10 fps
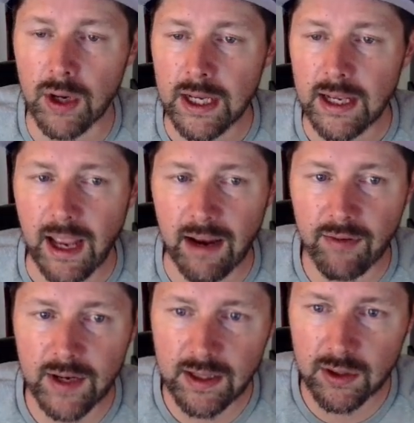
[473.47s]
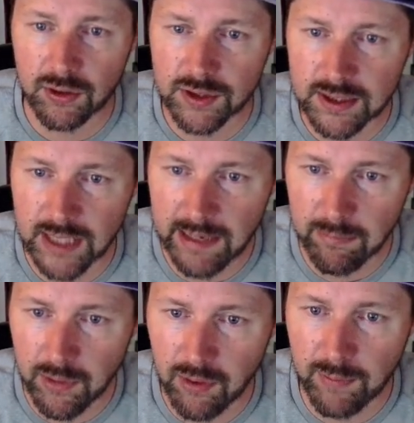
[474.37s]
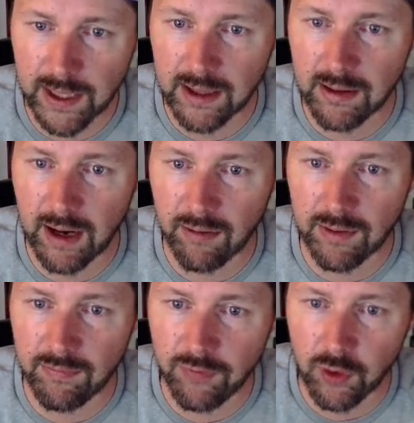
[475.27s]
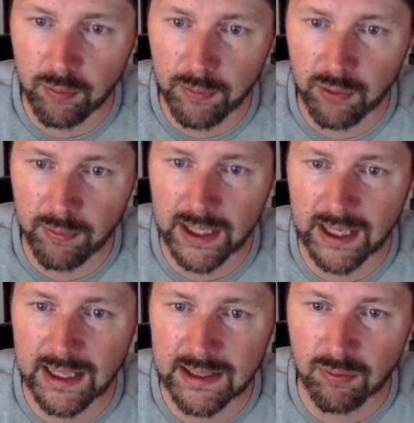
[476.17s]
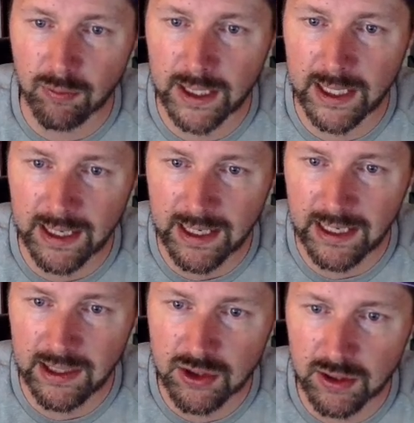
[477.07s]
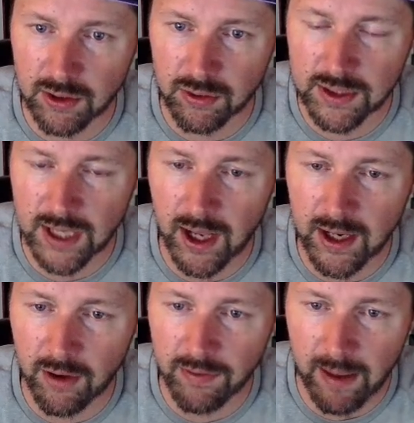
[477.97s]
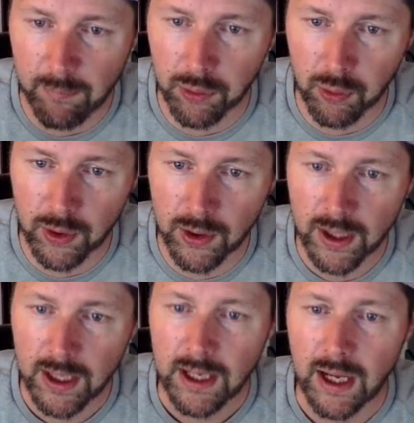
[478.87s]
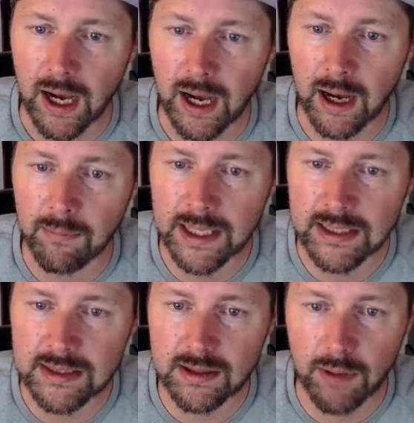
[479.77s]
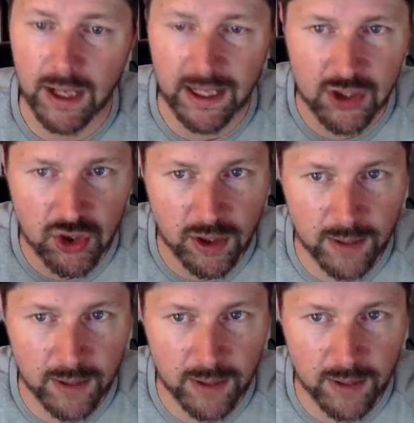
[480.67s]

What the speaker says: every little slight movement, every full movement, it's reading each little dot on that board. It's extremely